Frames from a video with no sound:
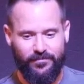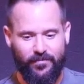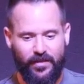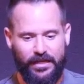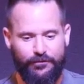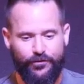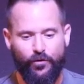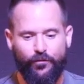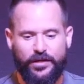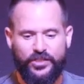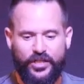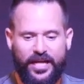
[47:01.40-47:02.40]
If you've
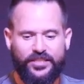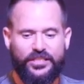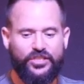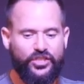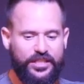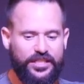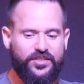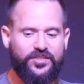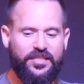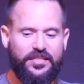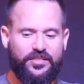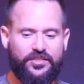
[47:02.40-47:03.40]
rejected Jesus
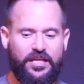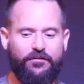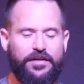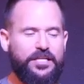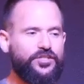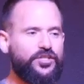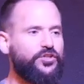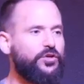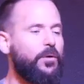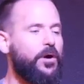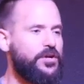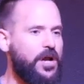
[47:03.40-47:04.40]
and his salvation, you
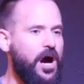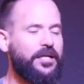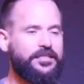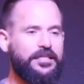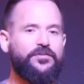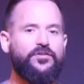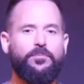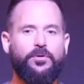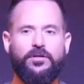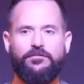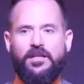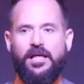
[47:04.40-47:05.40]
are not in the book
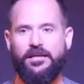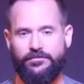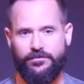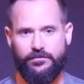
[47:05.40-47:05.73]
of life.